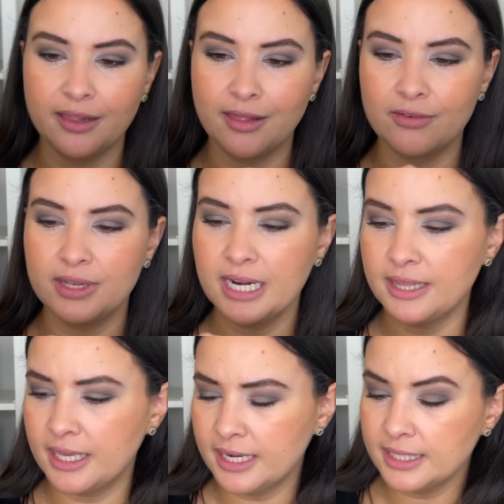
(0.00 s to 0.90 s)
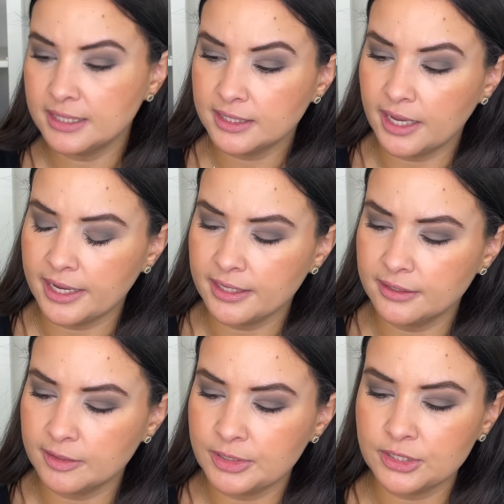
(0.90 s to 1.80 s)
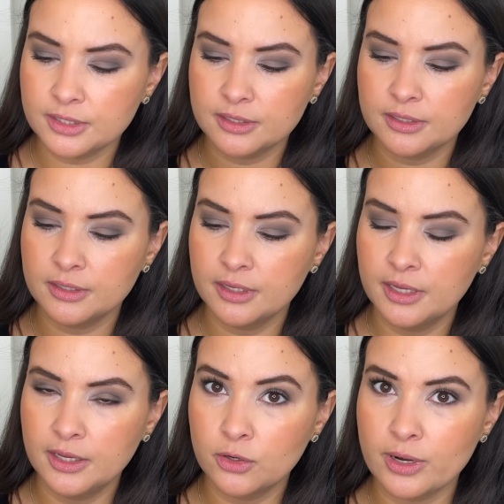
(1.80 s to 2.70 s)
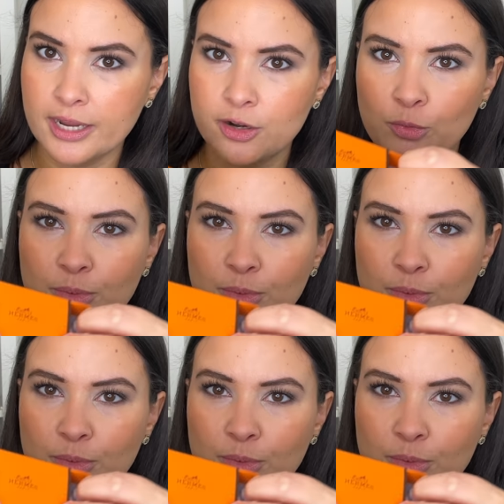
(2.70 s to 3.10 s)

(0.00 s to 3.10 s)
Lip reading: love it. And then inside, let me just crack it